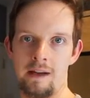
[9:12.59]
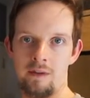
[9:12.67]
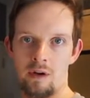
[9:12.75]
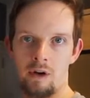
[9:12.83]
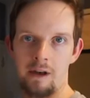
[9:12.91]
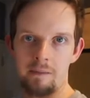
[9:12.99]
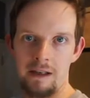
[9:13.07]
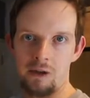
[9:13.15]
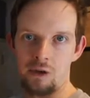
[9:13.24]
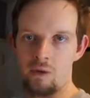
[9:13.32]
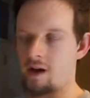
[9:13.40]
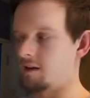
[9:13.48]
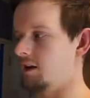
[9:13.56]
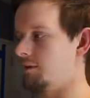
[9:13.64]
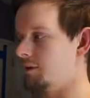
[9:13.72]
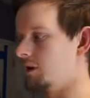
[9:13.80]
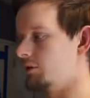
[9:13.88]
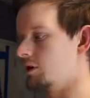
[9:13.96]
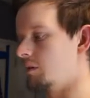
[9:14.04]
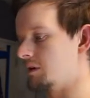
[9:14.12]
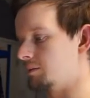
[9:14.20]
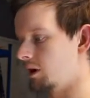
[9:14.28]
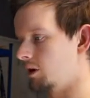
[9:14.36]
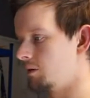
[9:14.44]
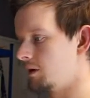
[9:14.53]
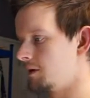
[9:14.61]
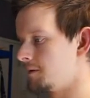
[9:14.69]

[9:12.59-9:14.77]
If you'd like me to do that, let me know in the comments below.